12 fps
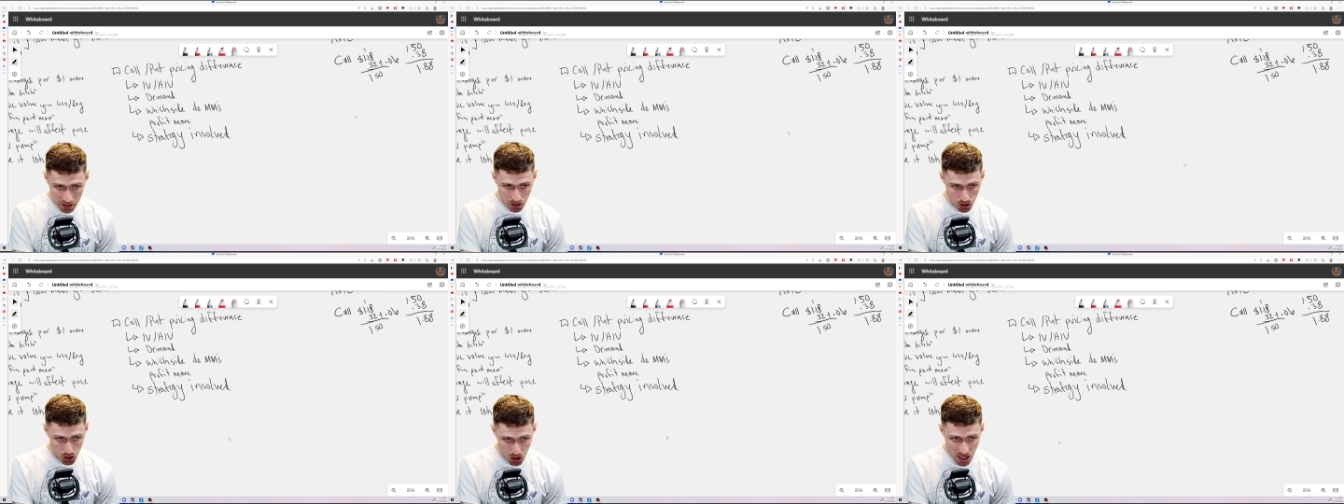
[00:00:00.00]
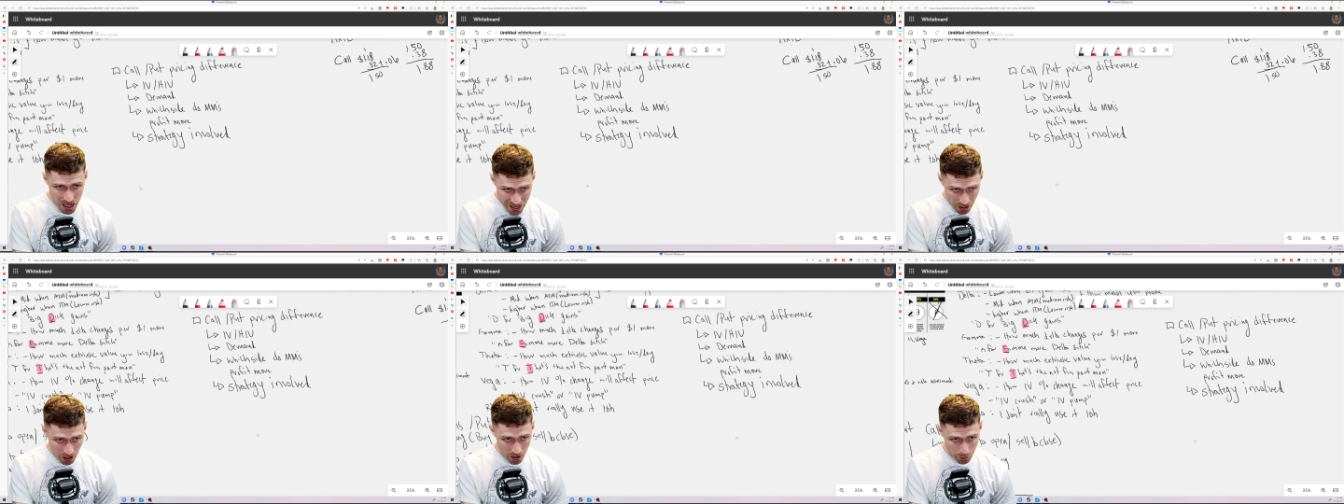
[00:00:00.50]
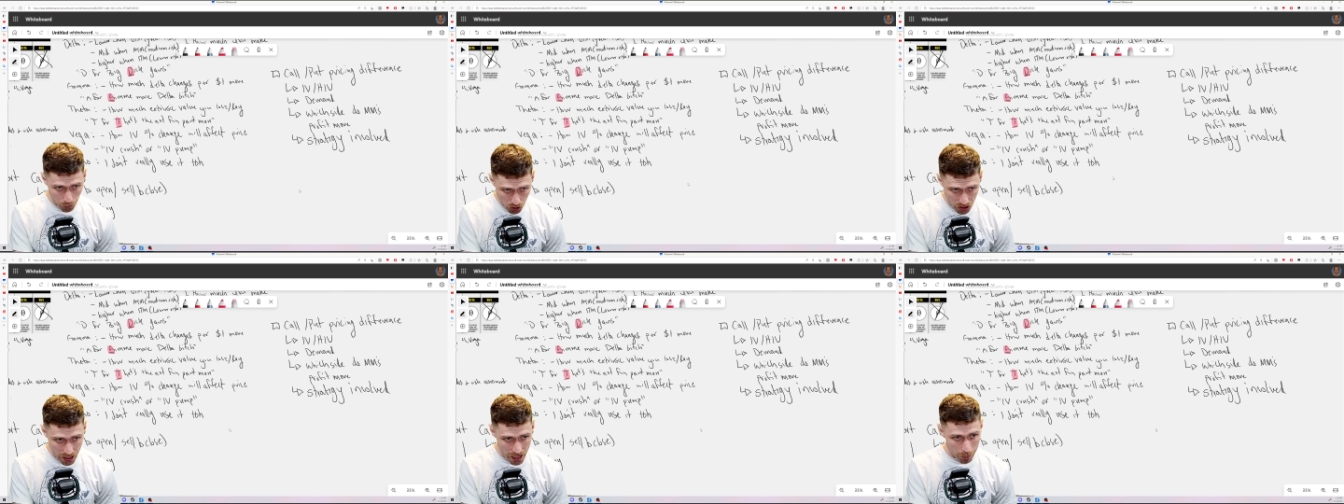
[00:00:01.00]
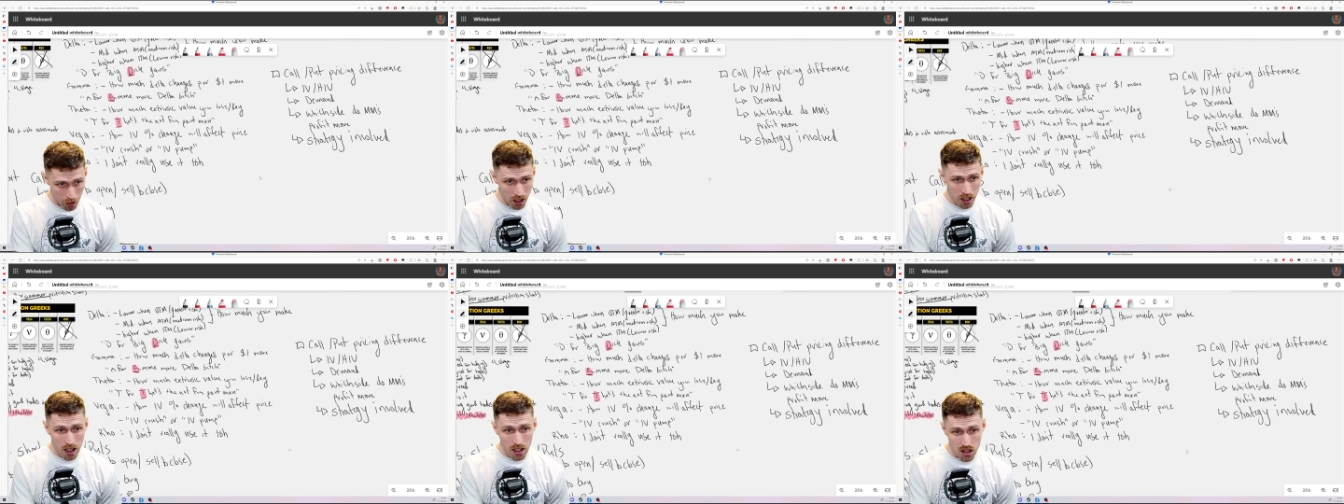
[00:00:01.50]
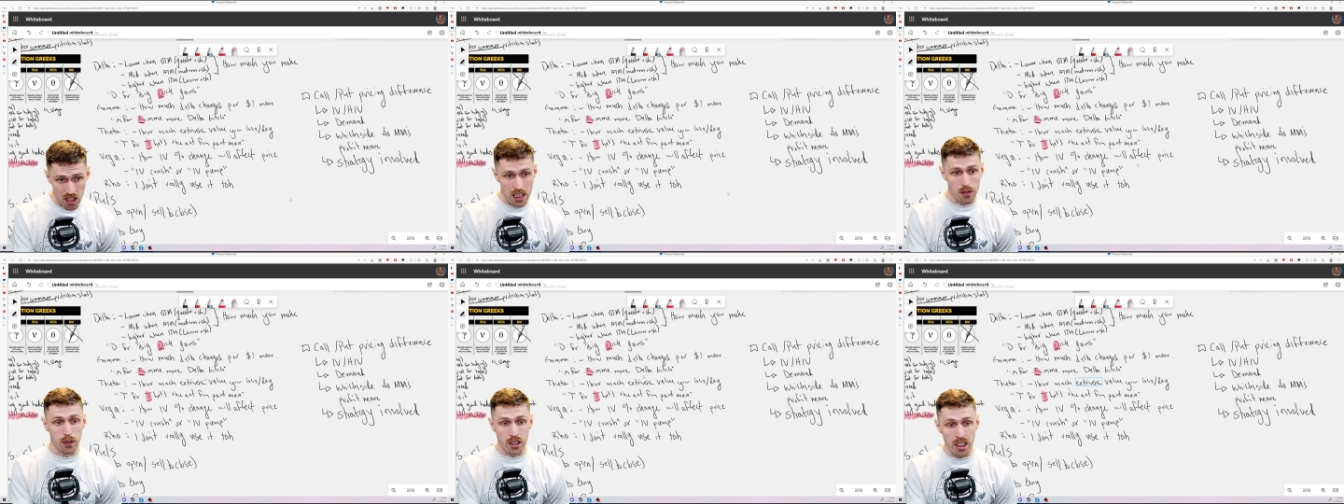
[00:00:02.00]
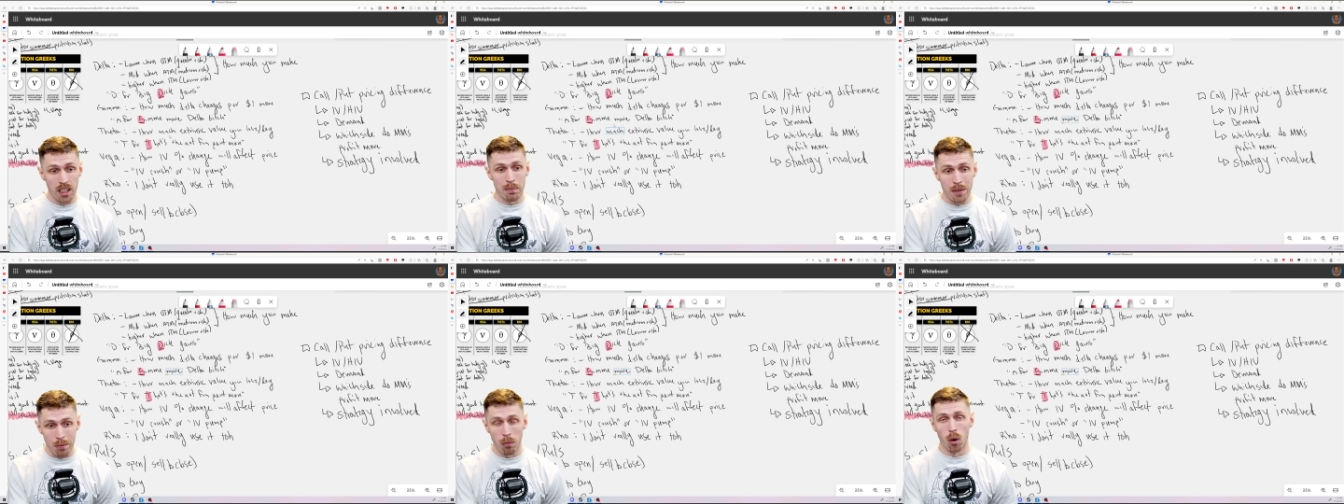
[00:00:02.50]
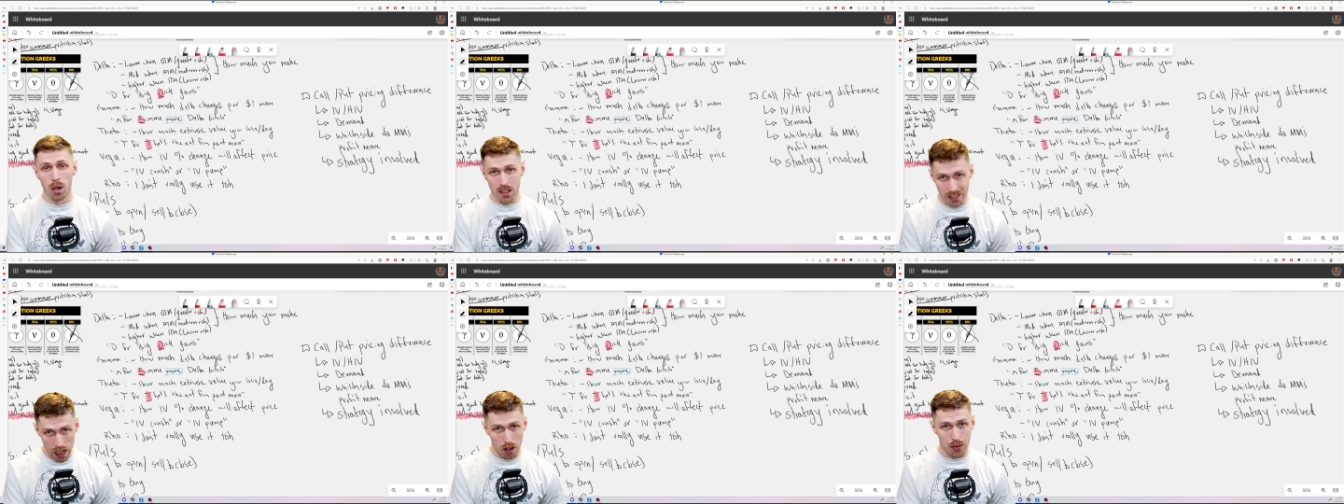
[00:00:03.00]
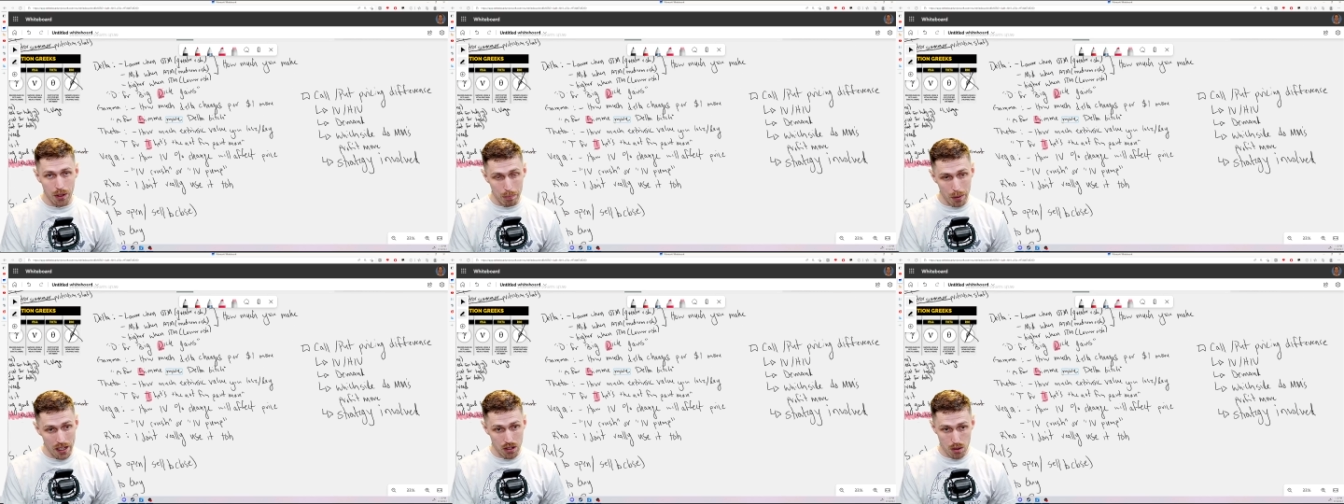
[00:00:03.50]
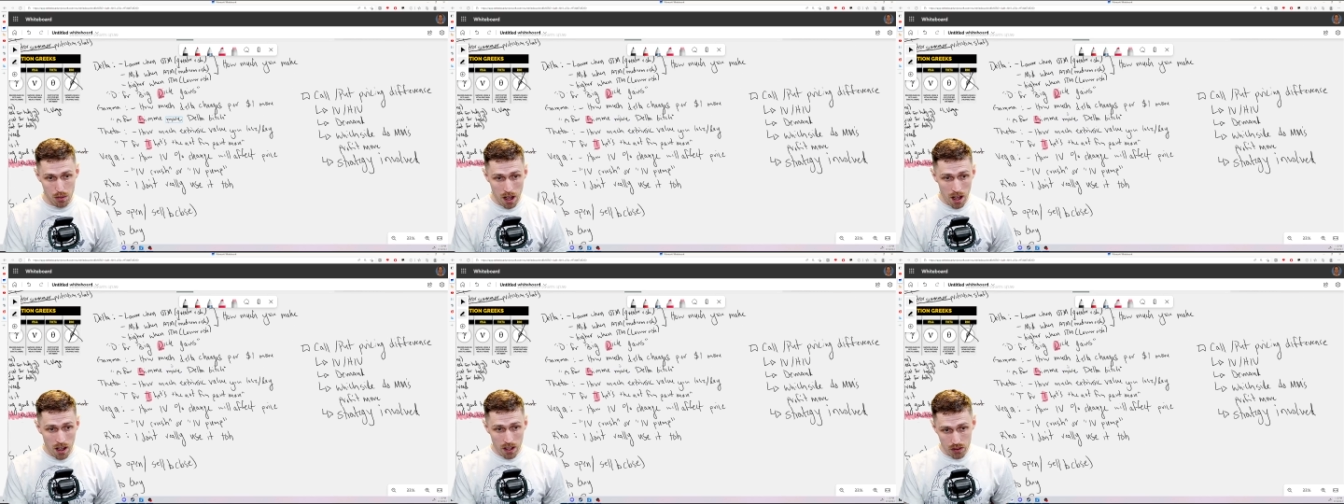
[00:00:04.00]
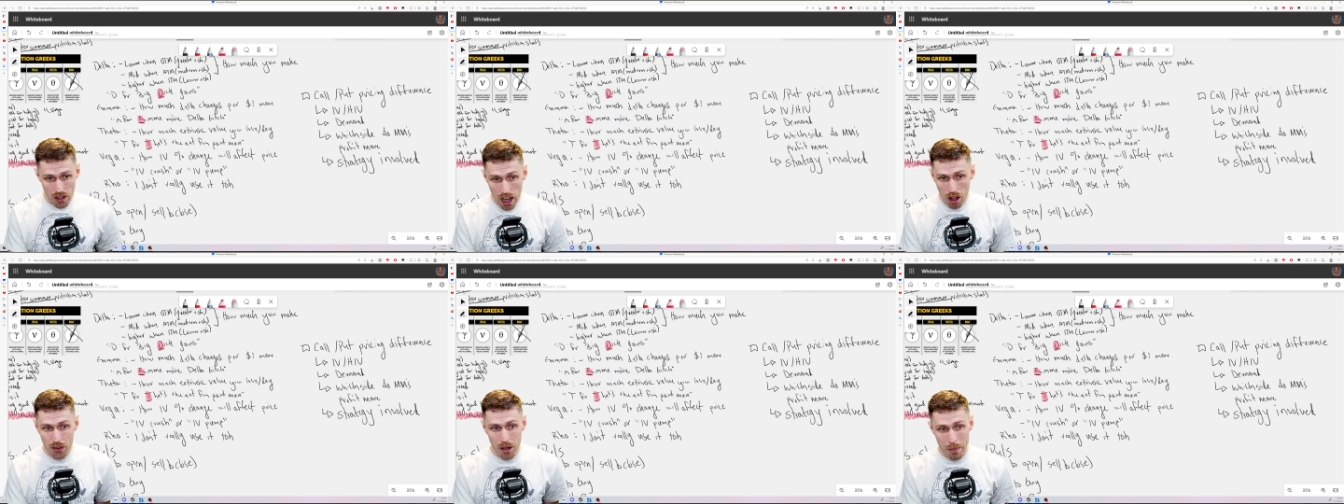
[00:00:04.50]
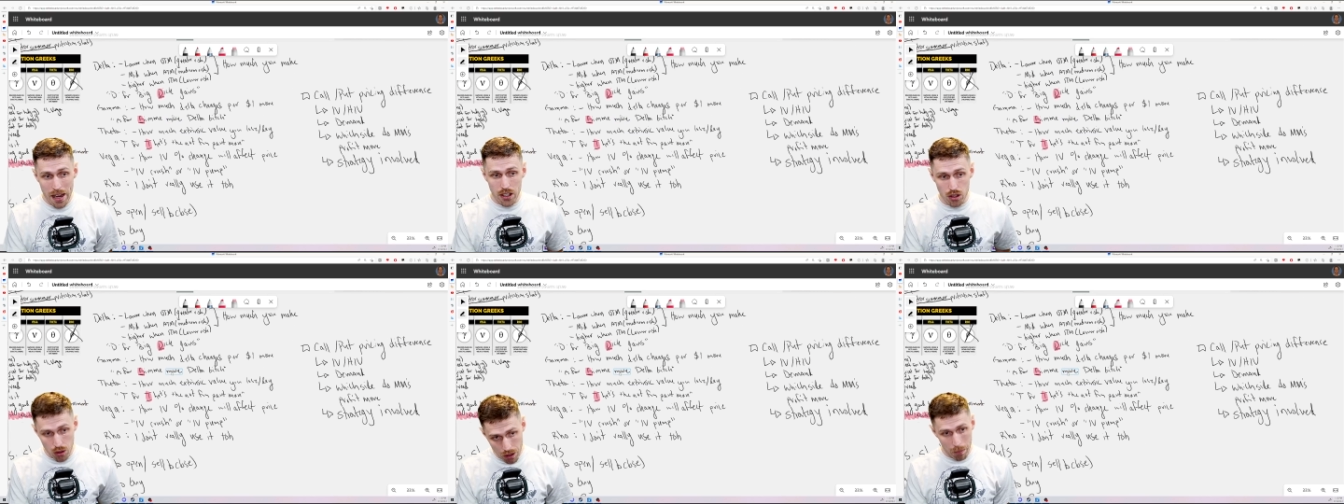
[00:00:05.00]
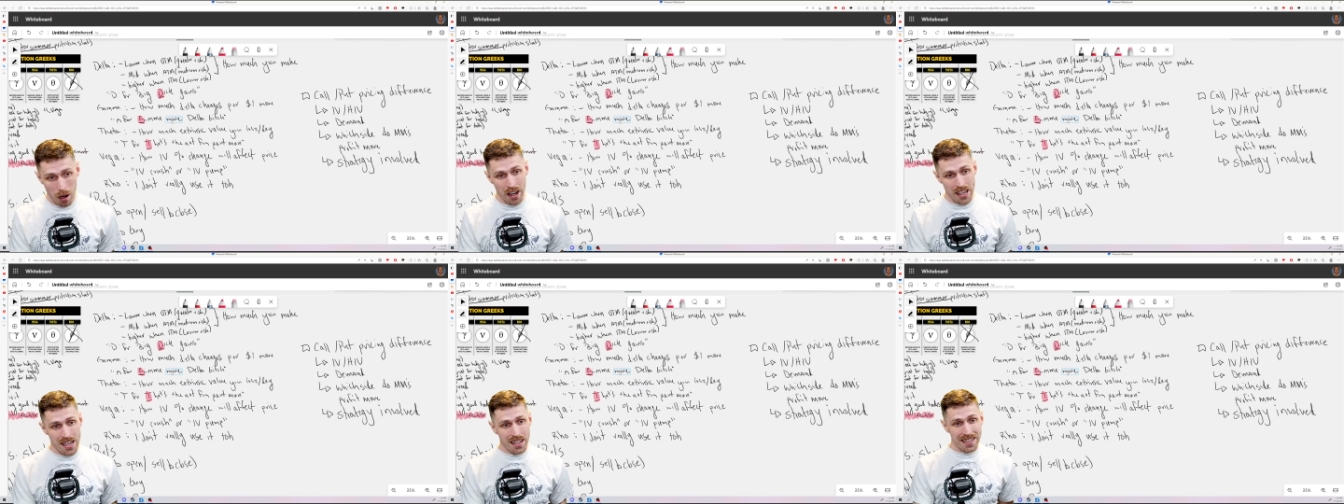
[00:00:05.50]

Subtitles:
G for gamma stands for give me more delta, bitch. Delta makes you the money.